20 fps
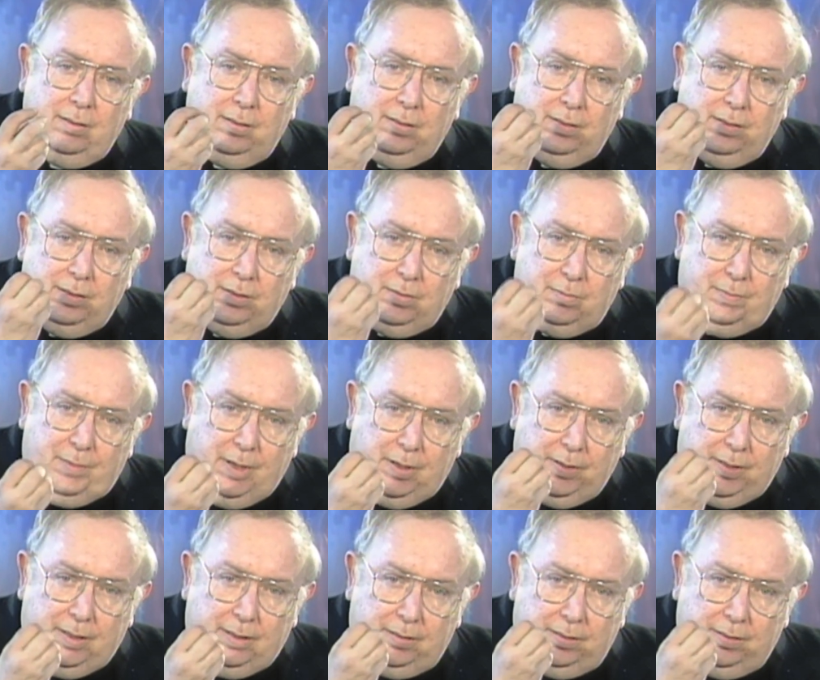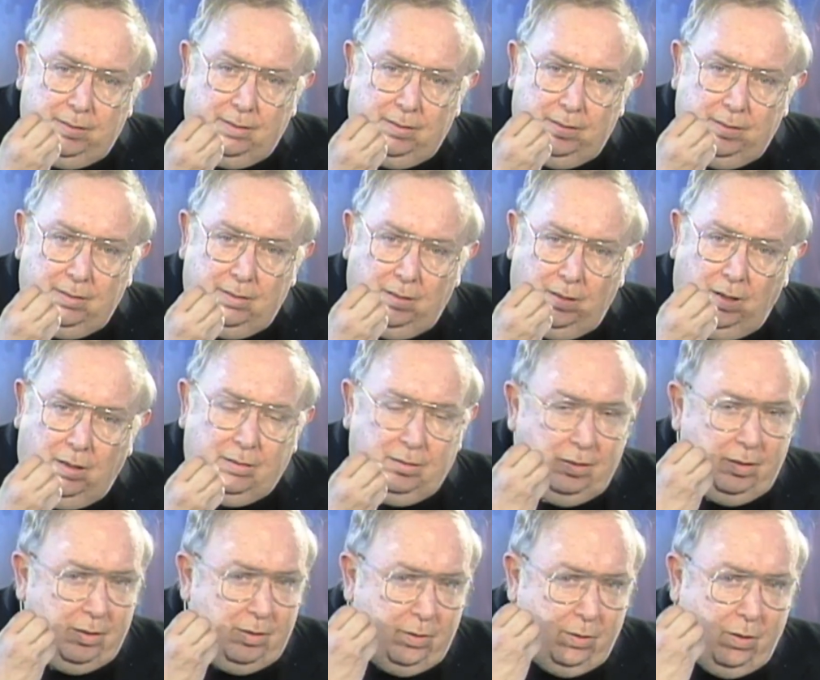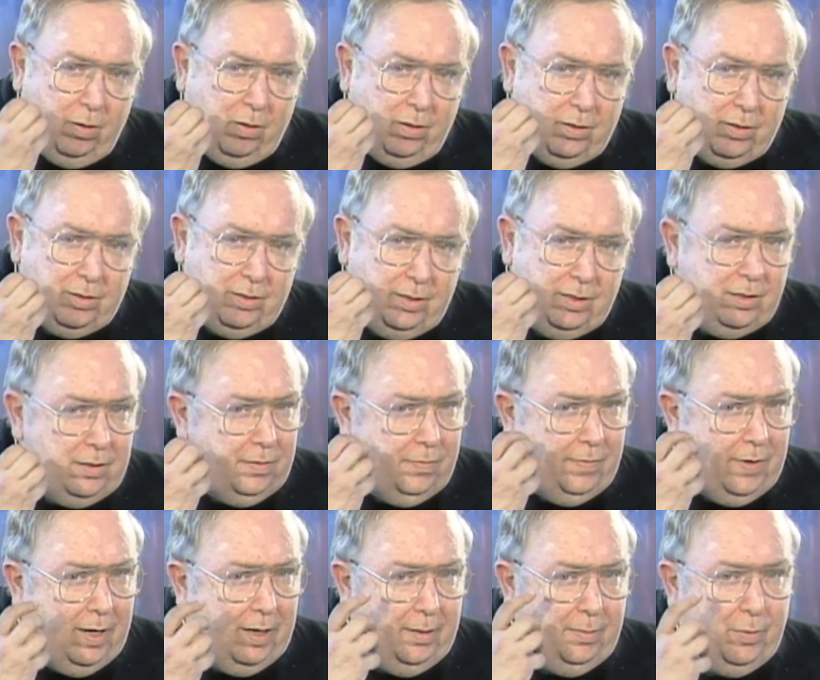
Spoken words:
The Spirit on the cross. It's a very